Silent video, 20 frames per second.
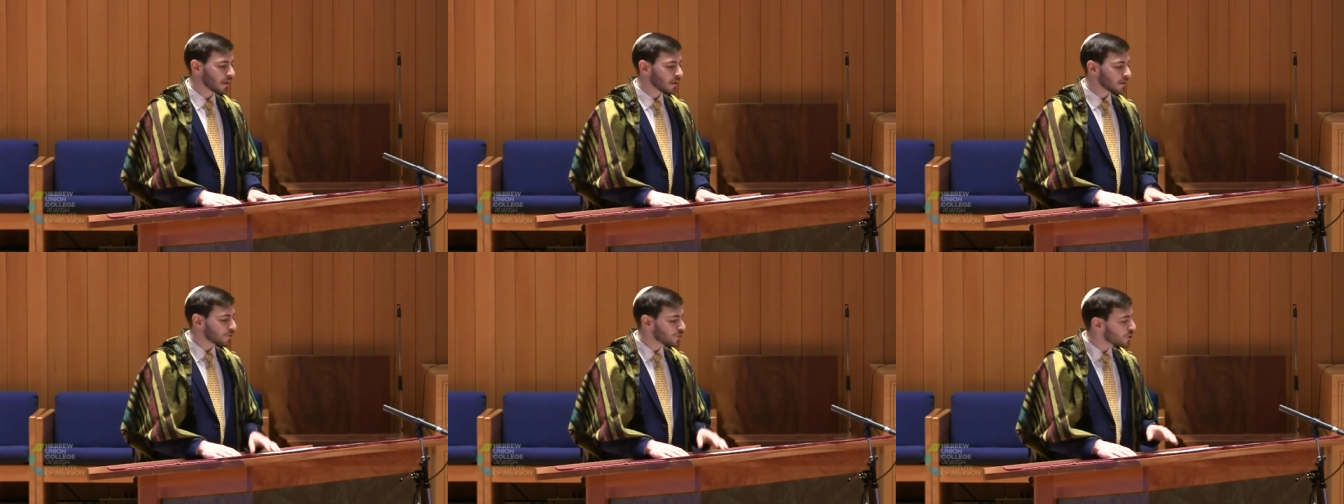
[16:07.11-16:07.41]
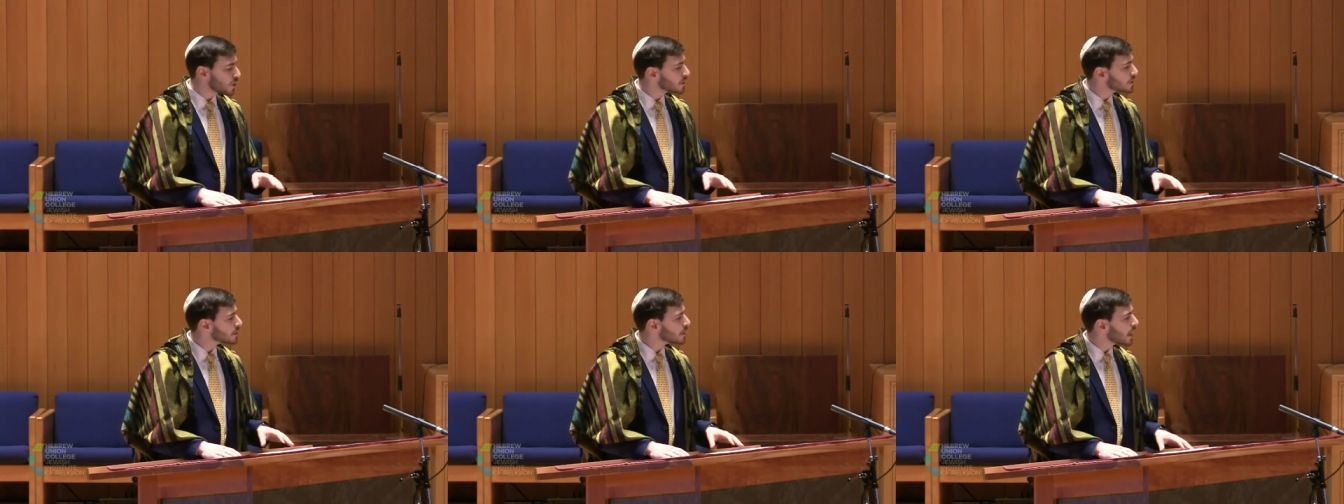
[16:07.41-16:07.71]

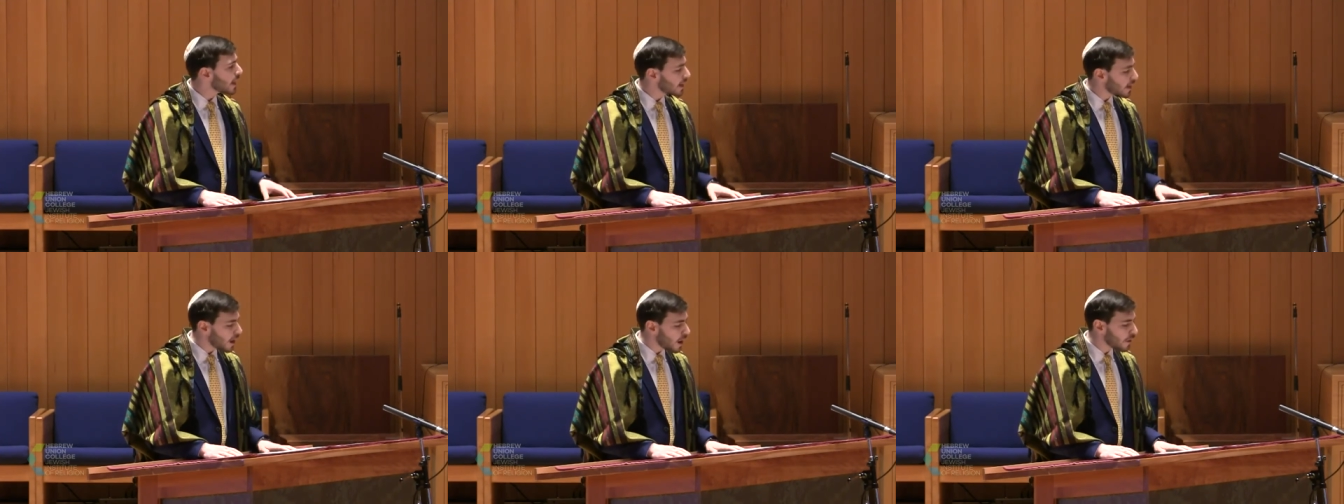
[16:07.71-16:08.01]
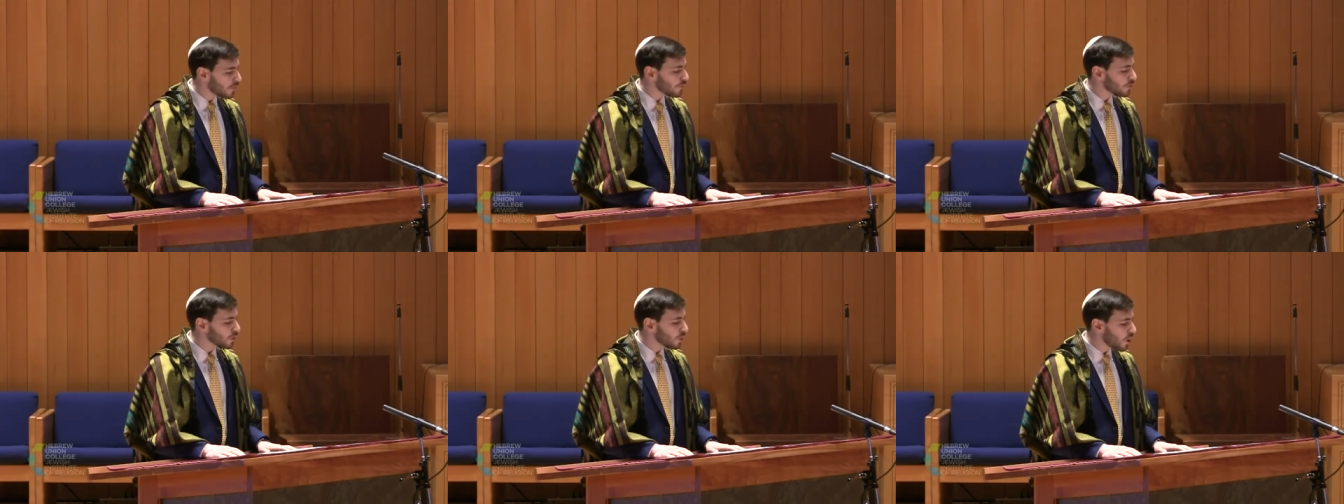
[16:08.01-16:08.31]
just like
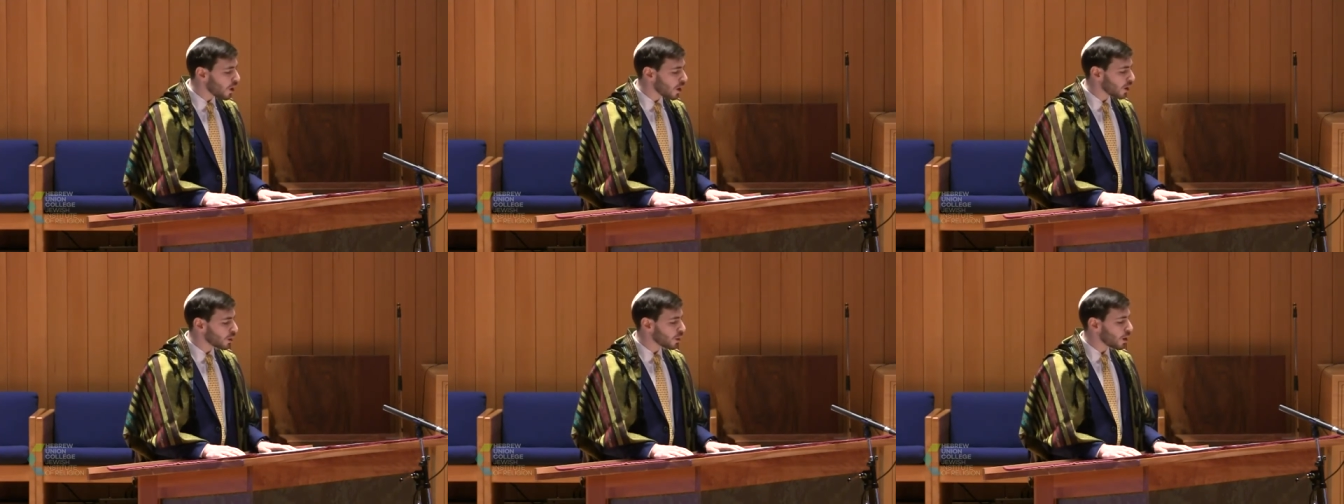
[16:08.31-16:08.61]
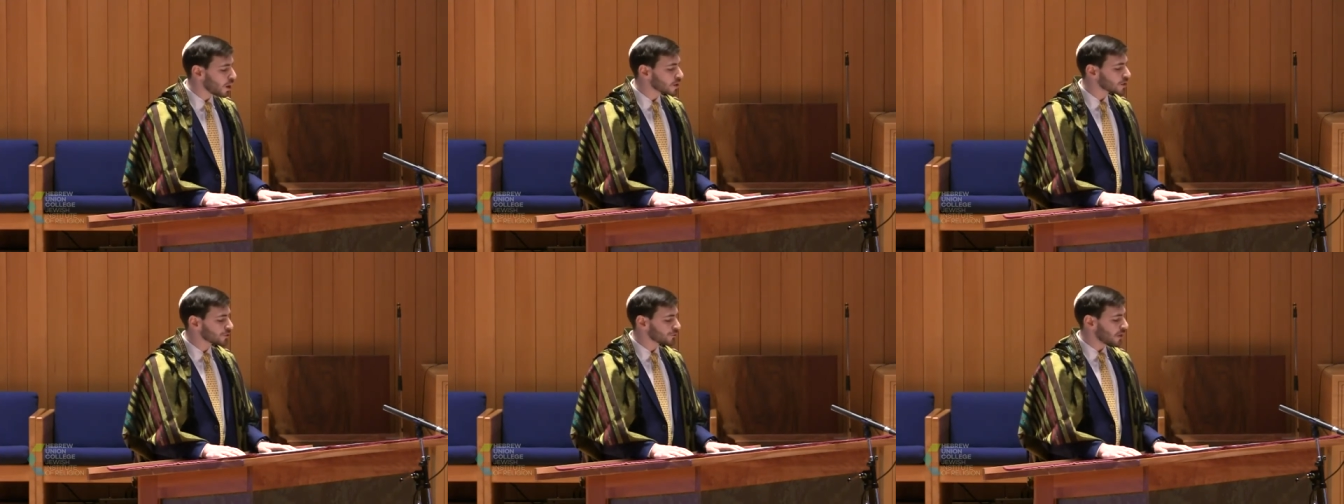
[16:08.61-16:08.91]
other
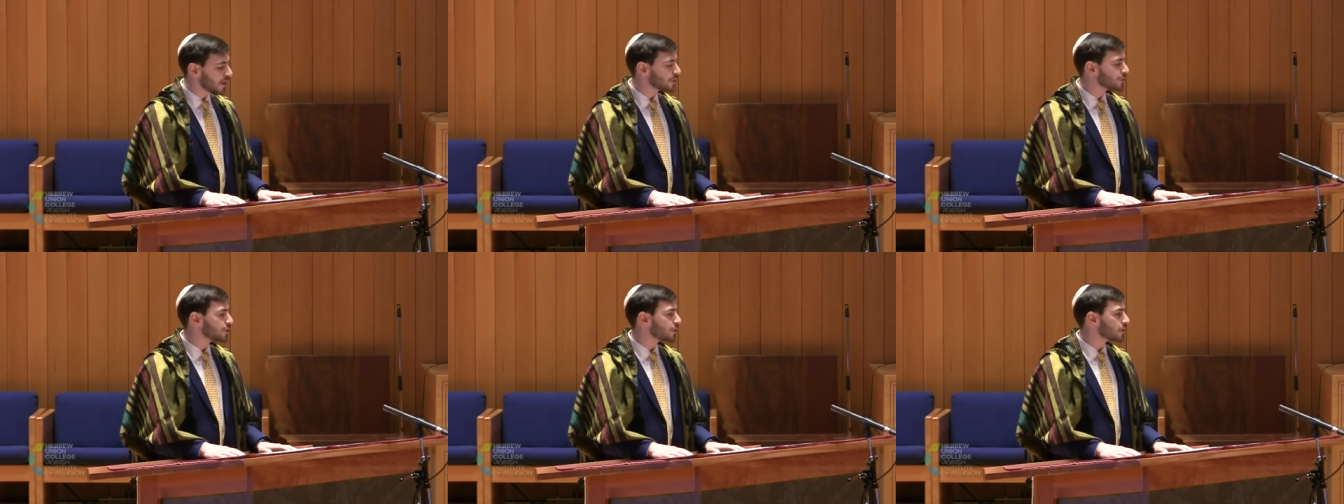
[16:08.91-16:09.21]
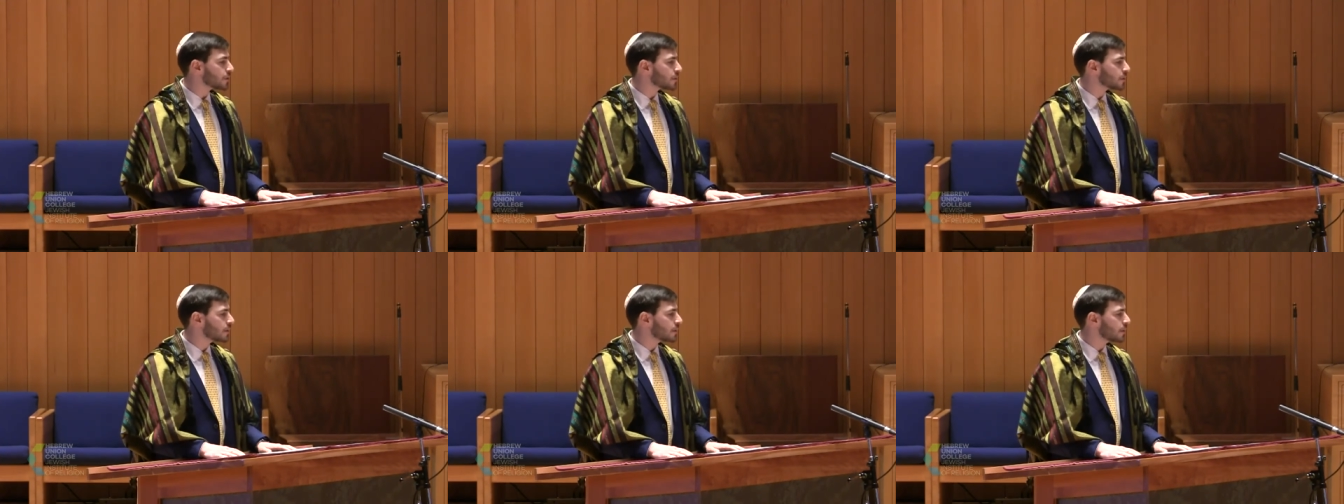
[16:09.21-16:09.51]
long-lost
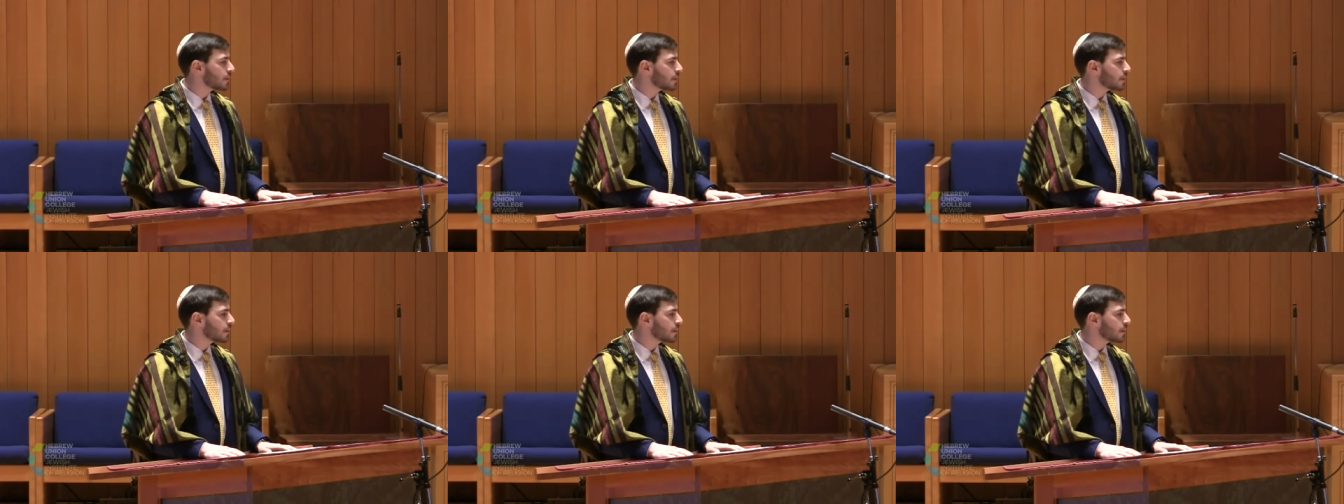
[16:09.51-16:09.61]
treasures,